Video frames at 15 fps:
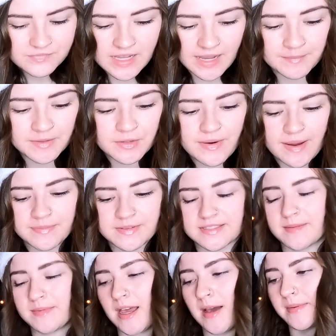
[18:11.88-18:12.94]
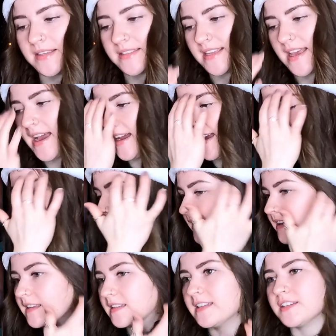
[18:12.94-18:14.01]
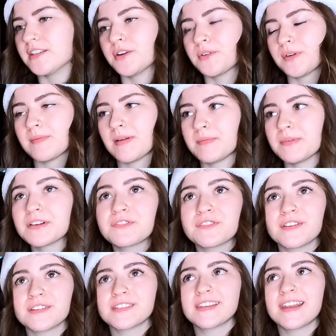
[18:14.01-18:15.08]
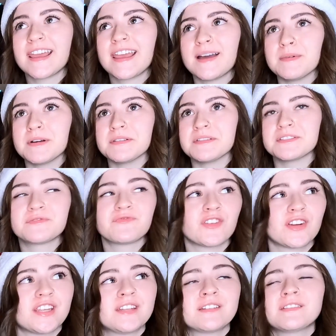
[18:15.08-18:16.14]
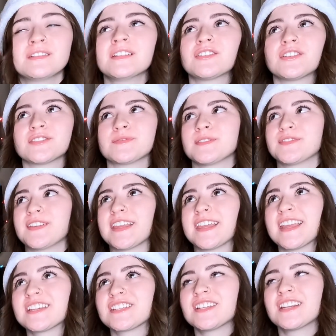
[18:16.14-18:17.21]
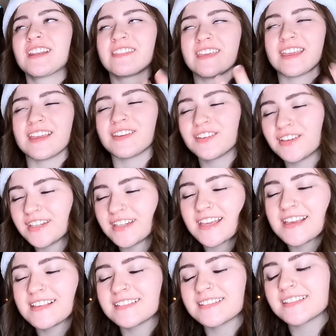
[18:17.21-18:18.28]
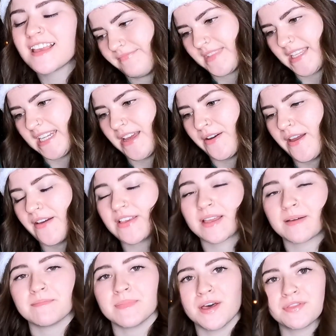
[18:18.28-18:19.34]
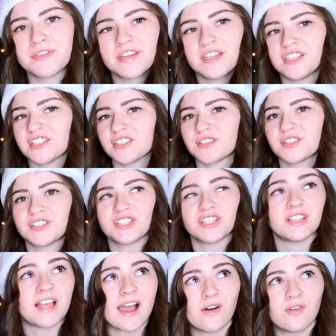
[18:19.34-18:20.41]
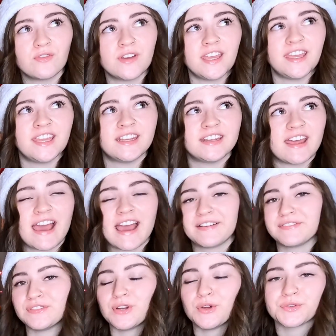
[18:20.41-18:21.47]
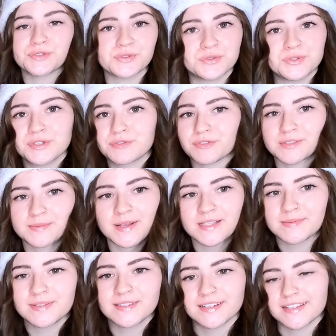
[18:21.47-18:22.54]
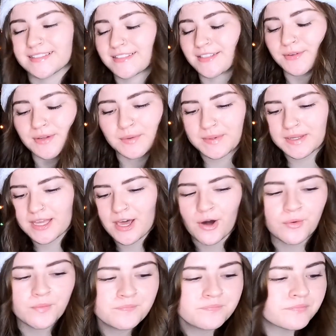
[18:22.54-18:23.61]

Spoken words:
I'm going to wrap this up now because I need to go read my book for the rest of the day. I'm on freaking Christmas vacation, thank goodness. And now I have like a month to just chill out and have no school and responsibilities. So here we go.